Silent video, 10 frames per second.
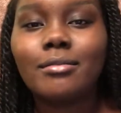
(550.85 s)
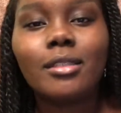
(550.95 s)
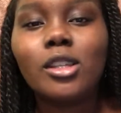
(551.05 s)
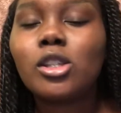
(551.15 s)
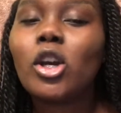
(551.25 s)

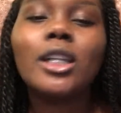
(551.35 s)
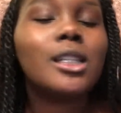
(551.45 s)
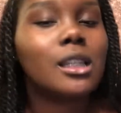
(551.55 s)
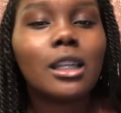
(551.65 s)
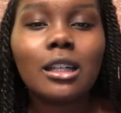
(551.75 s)
he's trying to
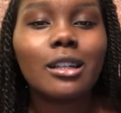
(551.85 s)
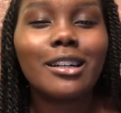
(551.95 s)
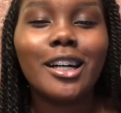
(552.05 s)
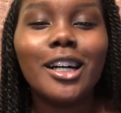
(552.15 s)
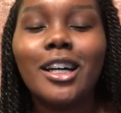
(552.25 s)

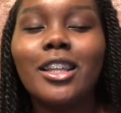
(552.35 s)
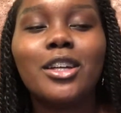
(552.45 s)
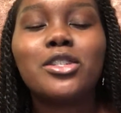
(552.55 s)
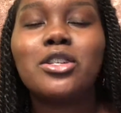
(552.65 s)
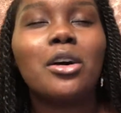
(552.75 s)
steal.
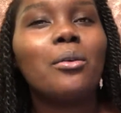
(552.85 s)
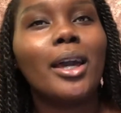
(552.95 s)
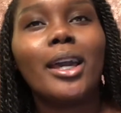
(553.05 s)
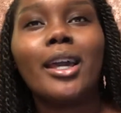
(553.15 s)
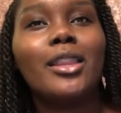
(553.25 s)
There's no
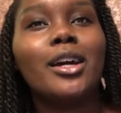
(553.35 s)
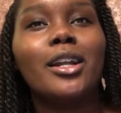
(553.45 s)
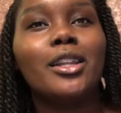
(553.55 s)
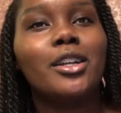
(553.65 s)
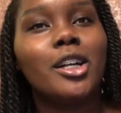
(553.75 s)
way
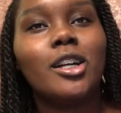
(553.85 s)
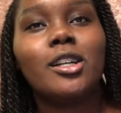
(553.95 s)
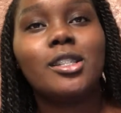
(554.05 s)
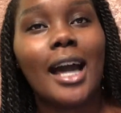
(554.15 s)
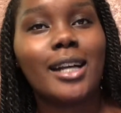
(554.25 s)
that
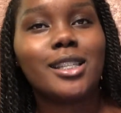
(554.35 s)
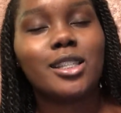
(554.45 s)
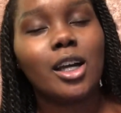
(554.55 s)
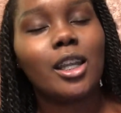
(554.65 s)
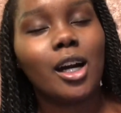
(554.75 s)
your taxi
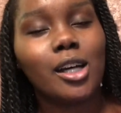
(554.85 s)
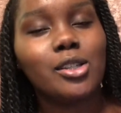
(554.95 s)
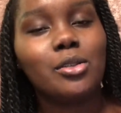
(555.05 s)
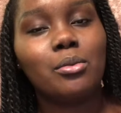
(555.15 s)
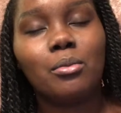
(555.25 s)
is gonna cost
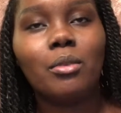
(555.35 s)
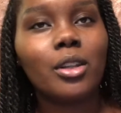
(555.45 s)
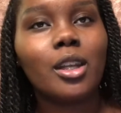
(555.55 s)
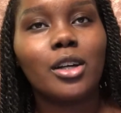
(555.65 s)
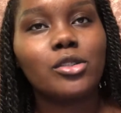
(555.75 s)
you more
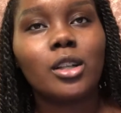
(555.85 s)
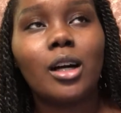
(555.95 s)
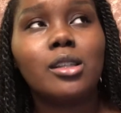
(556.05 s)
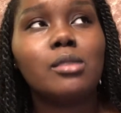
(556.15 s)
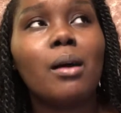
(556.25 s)
than
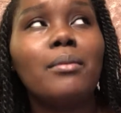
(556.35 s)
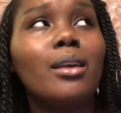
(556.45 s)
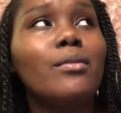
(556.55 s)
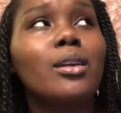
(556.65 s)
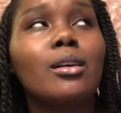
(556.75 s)
$100. It's probably
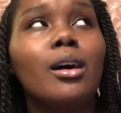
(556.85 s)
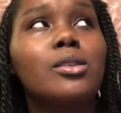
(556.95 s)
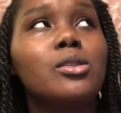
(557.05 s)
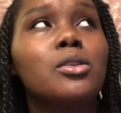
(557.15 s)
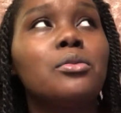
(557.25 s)
not even gonna
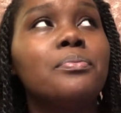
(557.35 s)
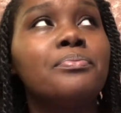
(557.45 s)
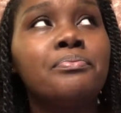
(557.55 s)
cost you